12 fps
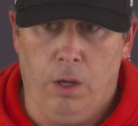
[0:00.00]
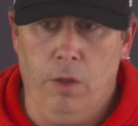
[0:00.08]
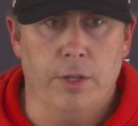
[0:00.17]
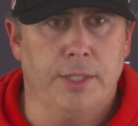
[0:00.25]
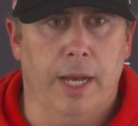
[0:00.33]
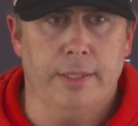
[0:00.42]
second. All
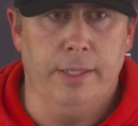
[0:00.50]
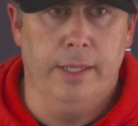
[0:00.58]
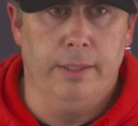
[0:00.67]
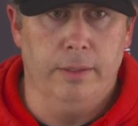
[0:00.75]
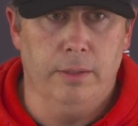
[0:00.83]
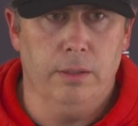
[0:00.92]
those guys
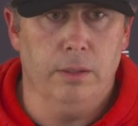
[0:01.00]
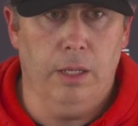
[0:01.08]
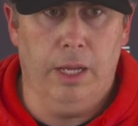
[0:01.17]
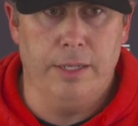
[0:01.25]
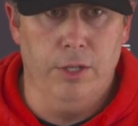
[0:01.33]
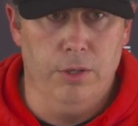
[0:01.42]
did.
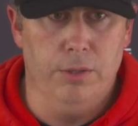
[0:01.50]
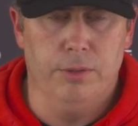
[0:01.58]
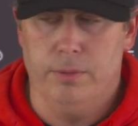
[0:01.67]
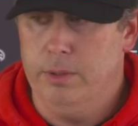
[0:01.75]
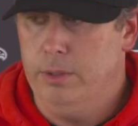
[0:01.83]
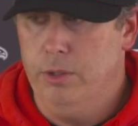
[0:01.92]

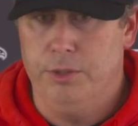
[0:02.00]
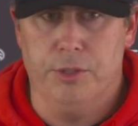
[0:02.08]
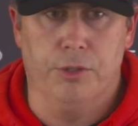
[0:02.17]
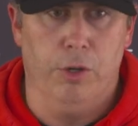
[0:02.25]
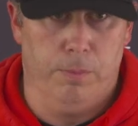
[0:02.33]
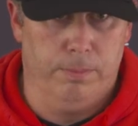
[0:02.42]

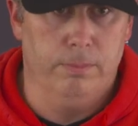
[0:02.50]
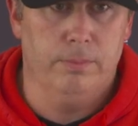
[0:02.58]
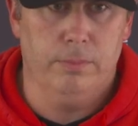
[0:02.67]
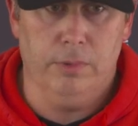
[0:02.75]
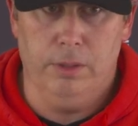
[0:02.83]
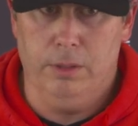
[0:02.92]
News' group.
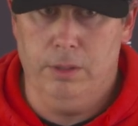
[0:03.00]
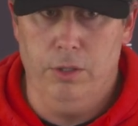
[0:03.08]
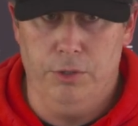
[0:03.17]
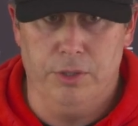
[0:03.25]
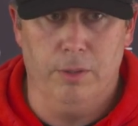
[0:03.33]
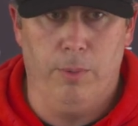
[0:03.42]

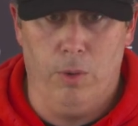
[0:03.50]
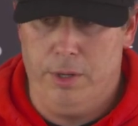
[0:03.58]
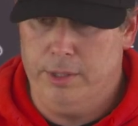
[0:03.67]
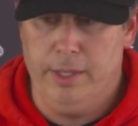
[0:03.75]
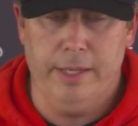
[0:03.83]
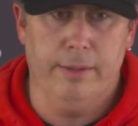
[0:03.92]
News and the
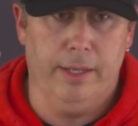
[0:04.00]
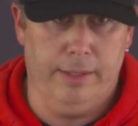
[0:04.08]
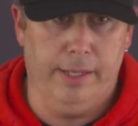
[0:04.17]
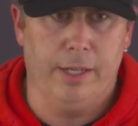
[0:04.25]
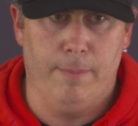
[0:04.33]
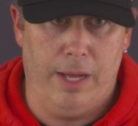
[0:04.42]
boys. They
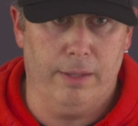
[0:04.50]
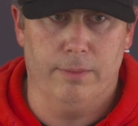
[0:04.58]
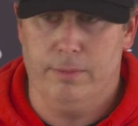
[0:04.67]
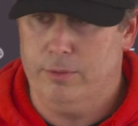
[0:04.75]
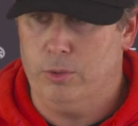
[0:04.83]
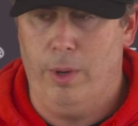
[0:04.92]
come out
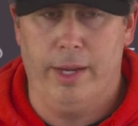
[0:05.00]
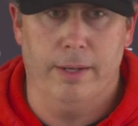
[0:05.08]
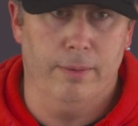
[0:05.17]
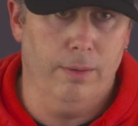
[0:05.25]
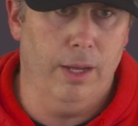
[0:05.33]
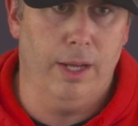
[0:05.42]

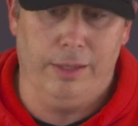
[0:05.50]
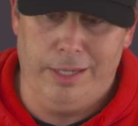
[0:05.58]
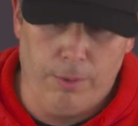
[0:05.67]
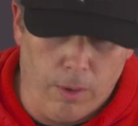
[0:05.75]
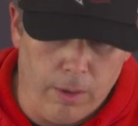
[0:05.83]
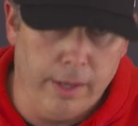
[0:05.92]
swinging.
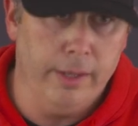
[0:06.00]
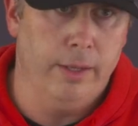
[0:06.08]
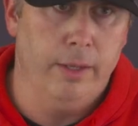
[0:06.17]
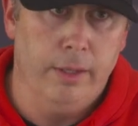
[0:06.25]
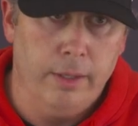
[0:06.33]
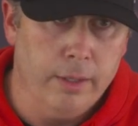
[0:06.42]
Leroy,
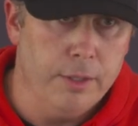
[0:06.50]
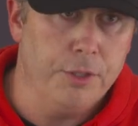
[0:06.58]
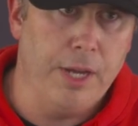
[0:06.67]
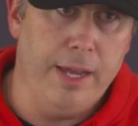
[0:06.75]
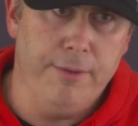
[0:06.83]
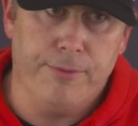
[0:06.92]

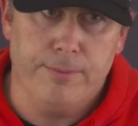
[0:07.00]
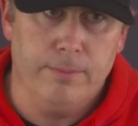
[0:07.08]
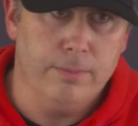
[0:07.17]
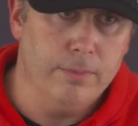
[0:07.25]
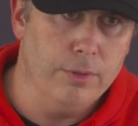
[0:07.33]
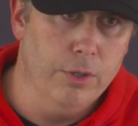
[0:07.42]
Schaefer,
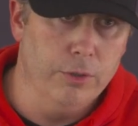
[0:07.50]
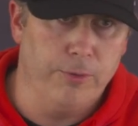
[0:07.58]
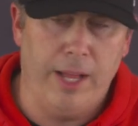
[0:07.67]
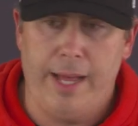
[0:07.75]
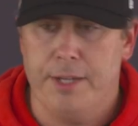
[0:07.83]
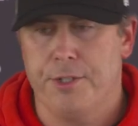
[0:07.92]

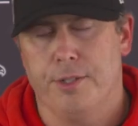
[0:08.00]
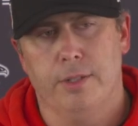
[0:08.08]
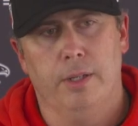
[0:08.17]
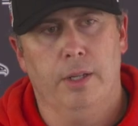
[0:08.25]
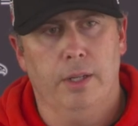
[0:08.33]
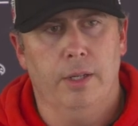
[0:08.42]
Newsflash,
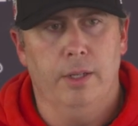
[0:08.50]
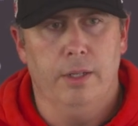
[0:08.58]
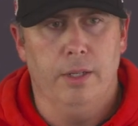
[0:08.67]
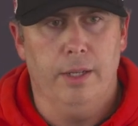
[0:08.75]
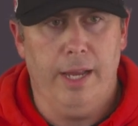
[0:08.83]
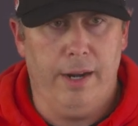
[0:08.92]

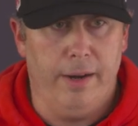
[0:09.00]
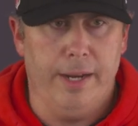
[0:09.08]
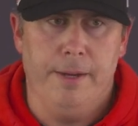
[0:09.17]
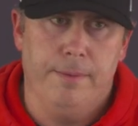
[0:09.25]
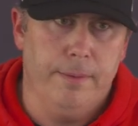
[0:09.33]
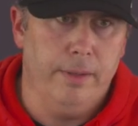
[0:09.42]

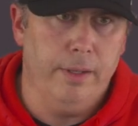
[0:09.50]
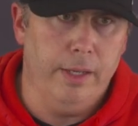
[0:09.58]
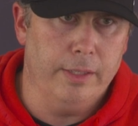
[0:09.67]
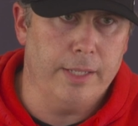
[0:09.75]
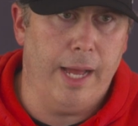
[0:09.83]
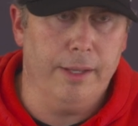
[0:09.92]
Harry,
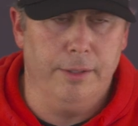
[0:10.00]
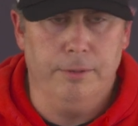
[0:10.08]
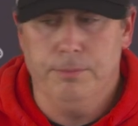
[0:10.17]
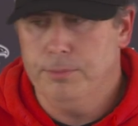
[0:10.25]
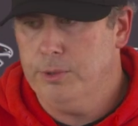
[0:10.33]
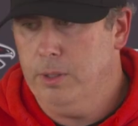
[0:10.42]
and Tyler.
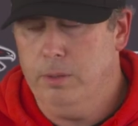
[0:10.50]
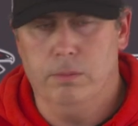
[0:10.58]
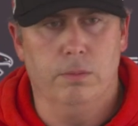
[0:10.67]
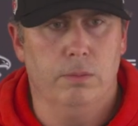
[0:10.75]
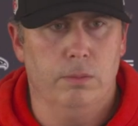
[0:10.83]
So,